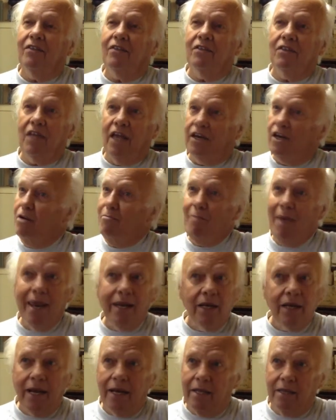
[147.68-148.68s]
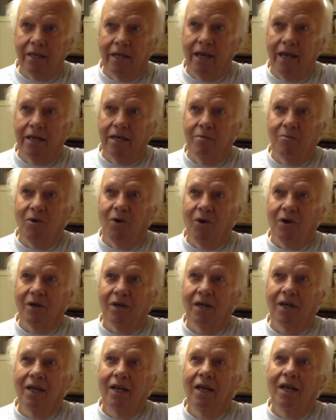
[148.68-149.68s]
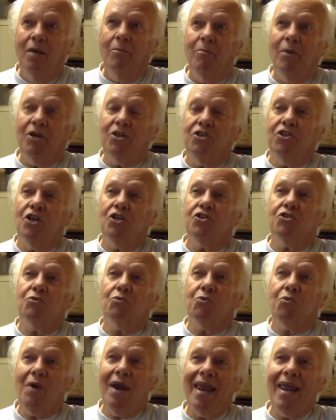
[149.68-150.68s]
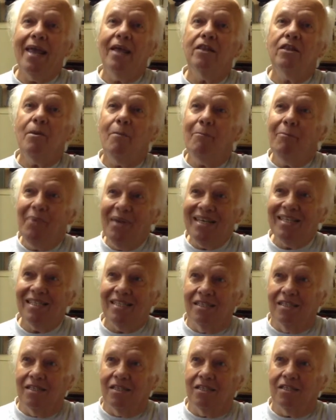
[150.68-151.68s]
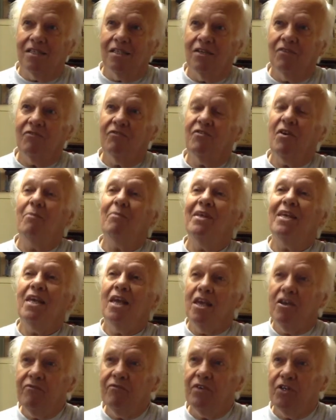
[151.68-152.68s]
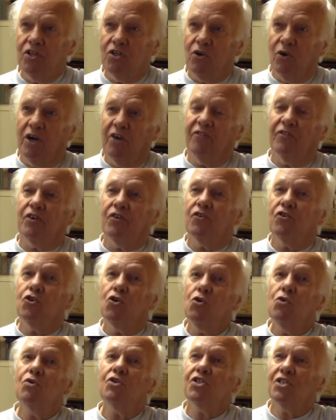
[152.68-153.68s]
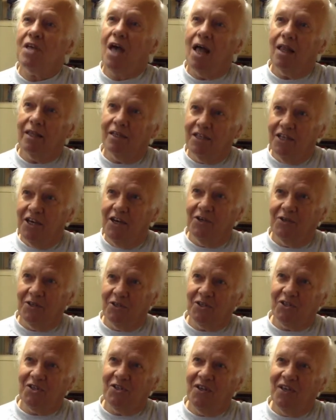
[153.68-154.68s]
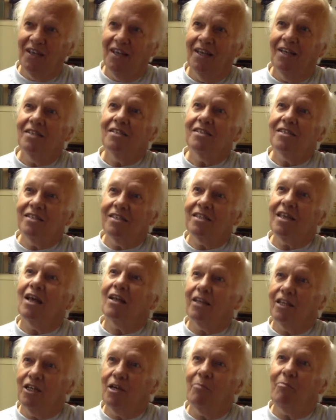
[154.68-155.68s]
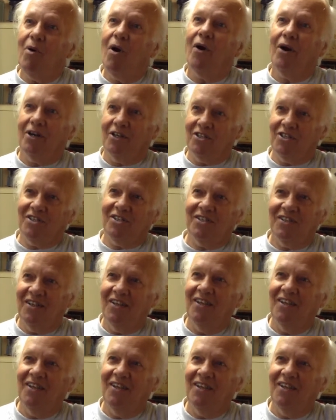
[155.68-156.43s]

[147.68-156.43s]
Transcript: they didn't make anything anymore, but just ran the business from the inventory for 2 solid years, selling the parts.